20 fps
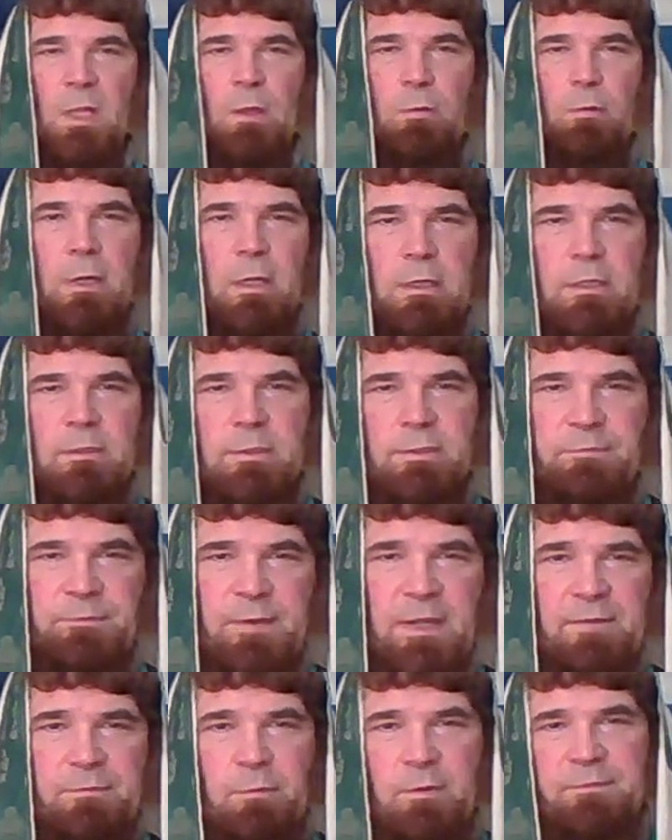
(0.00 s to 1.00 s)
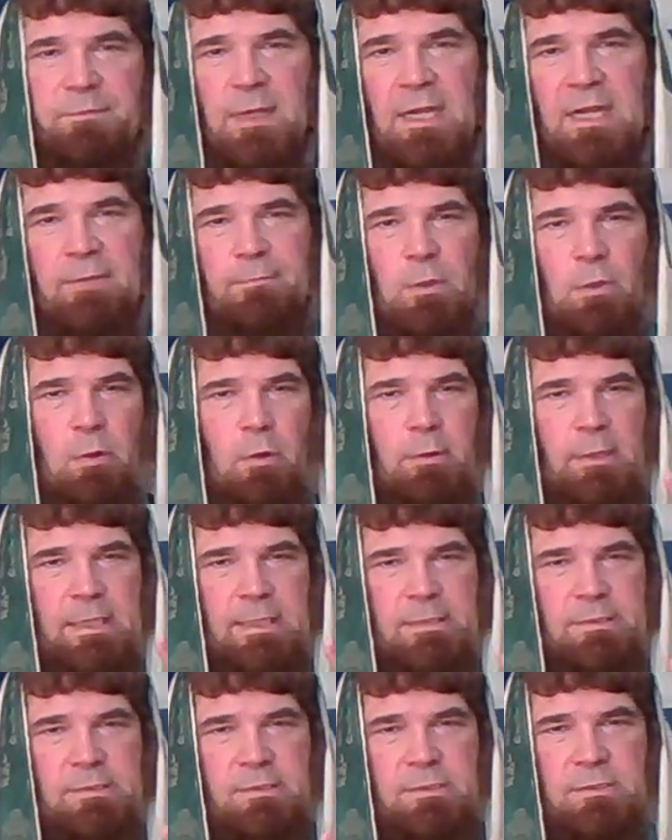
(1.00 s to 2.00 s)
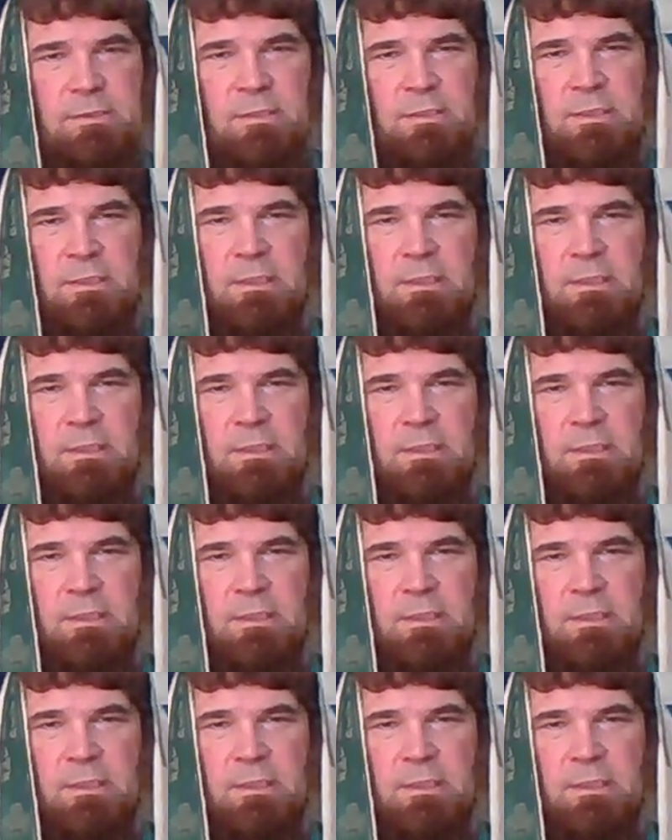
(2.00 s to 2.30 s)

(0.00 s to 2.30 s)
Welcome to Faith Revival Holiness